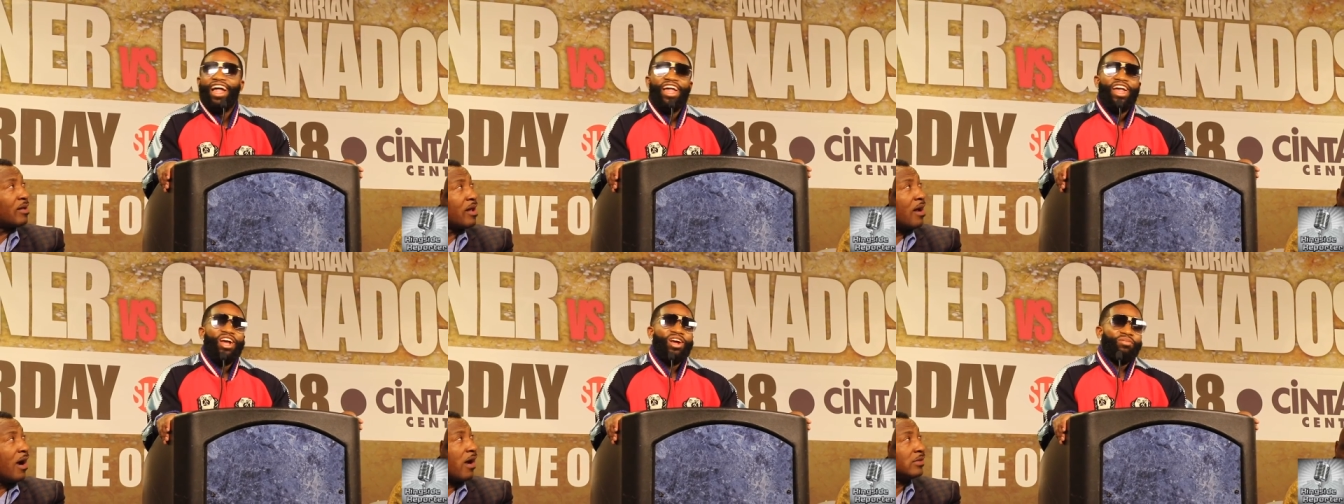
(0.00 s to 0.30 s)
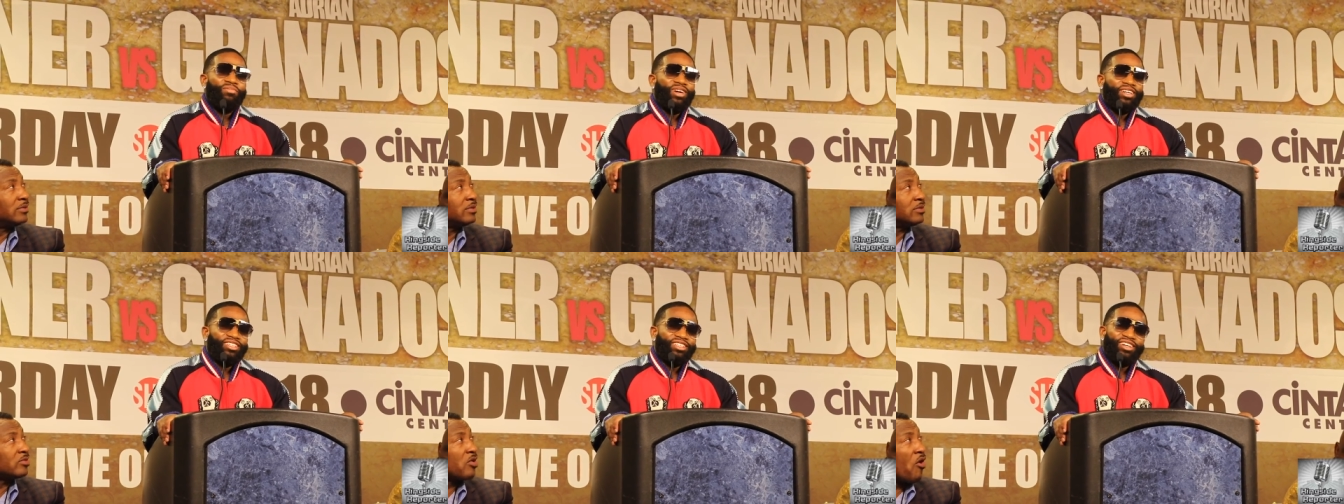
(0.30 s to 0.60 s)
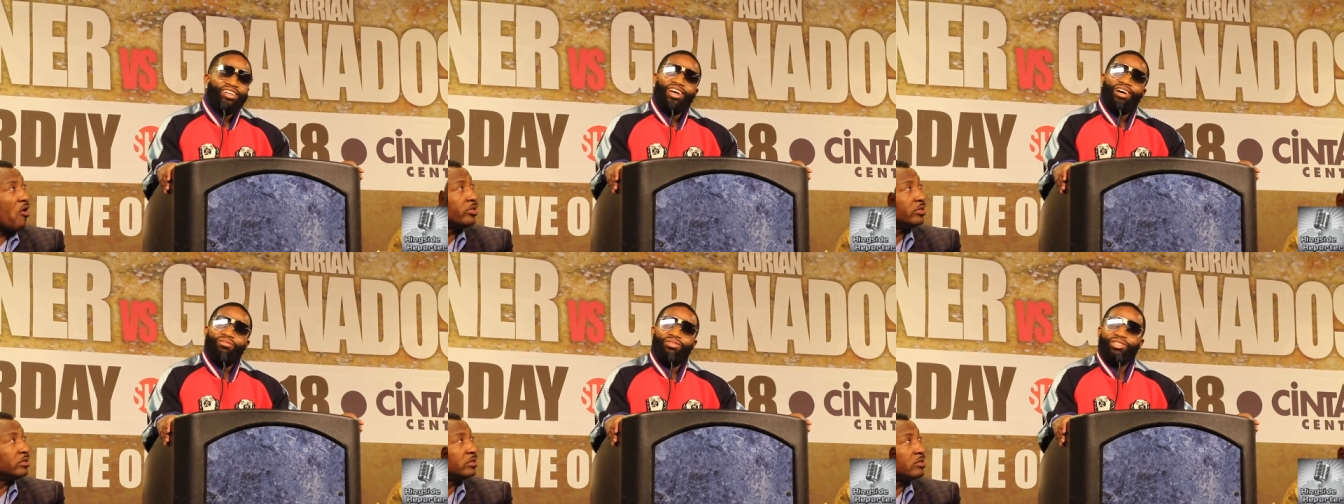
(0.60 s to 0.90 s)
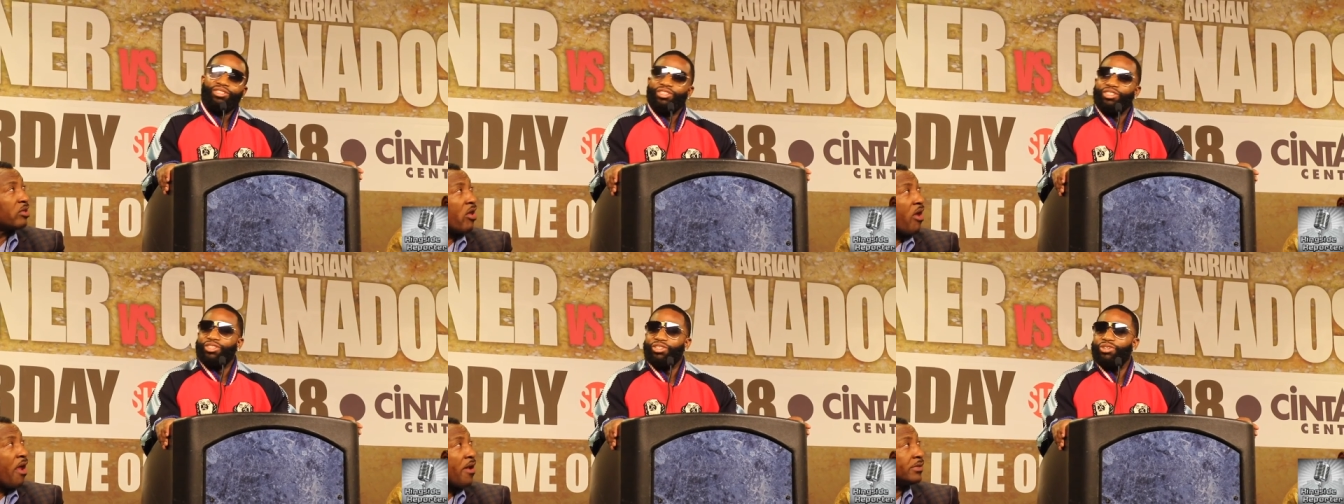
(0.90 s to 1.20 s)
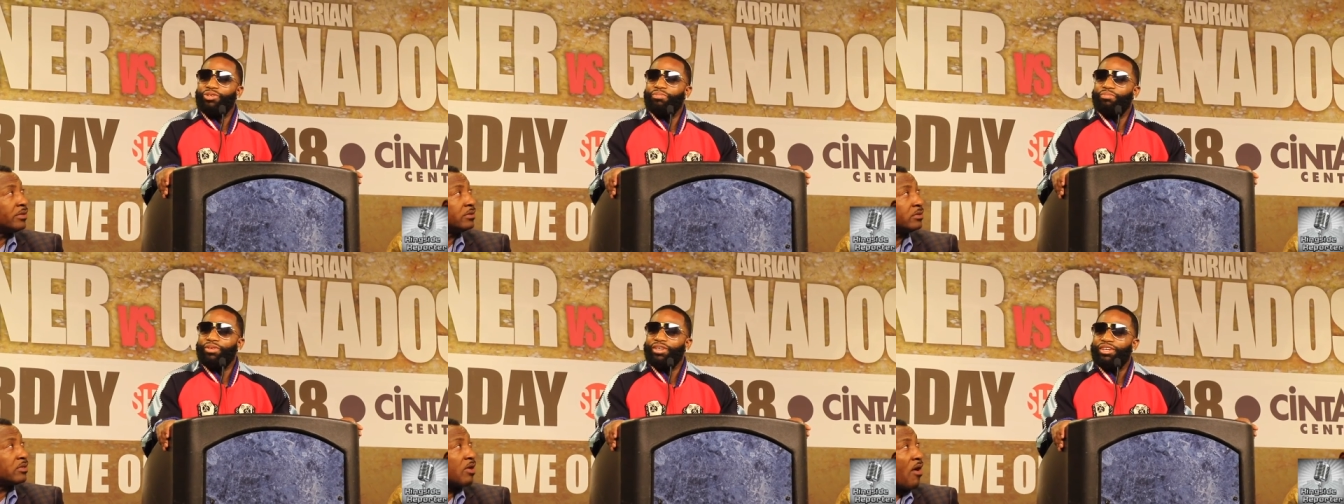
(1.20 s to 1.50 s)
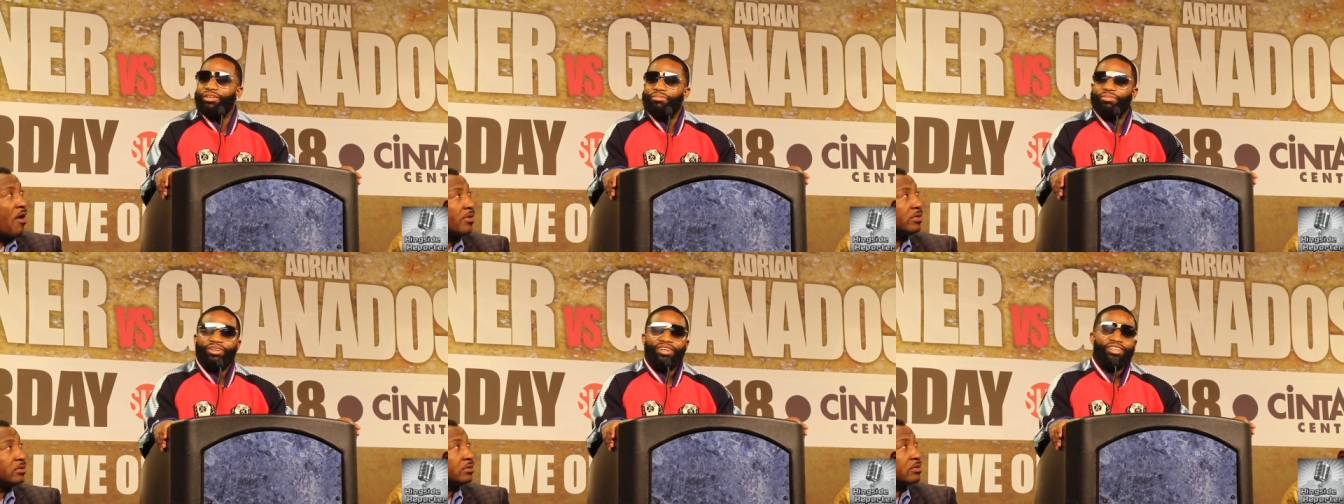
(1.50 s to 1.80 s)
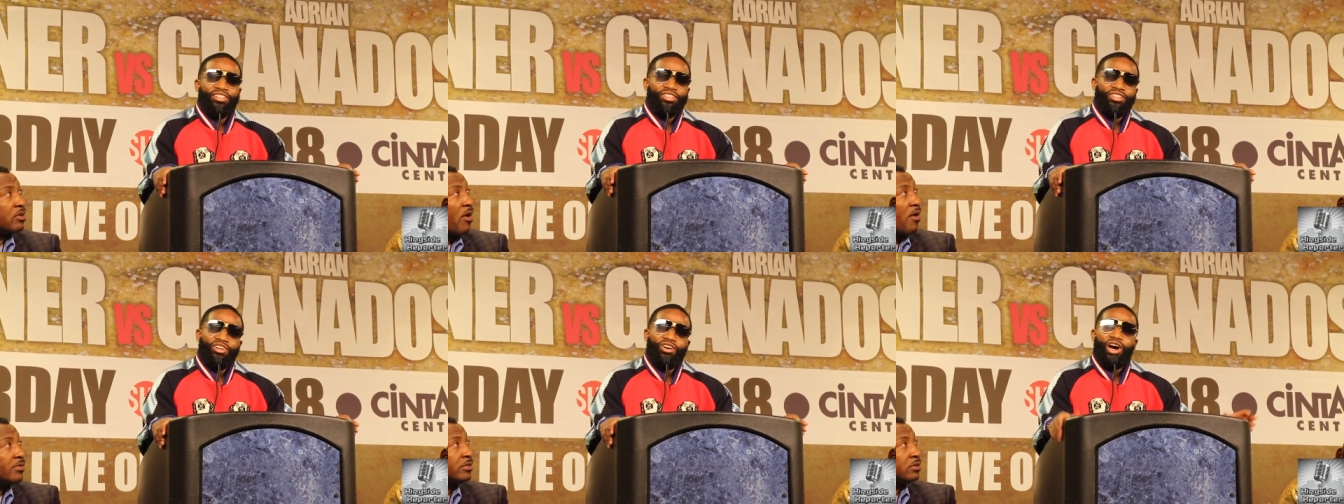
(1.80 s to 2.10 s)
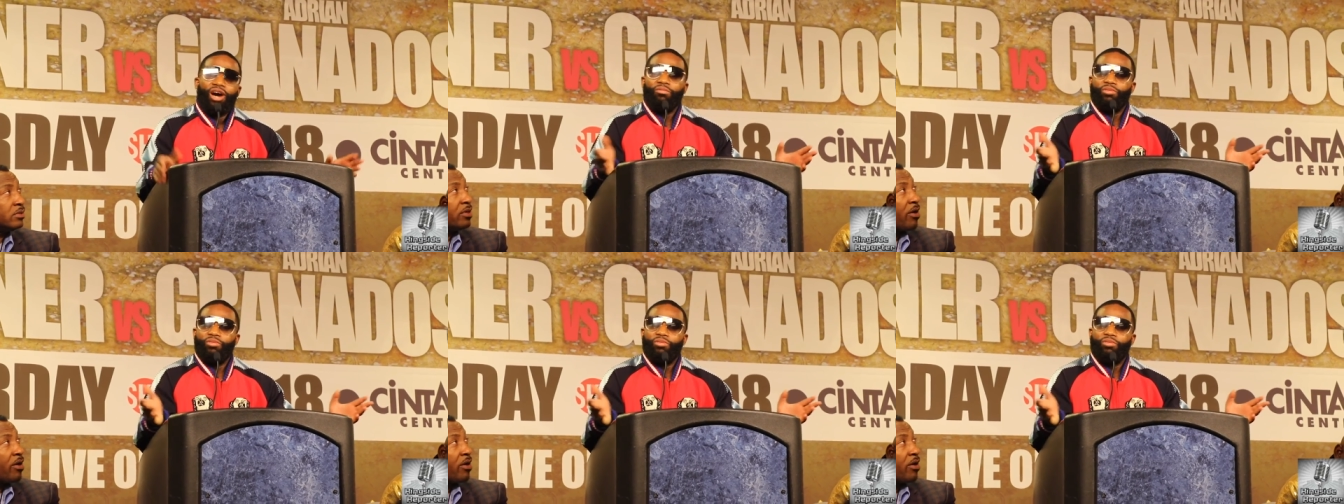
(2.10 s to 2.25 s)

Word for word: everybody thought I was stupid, but you know,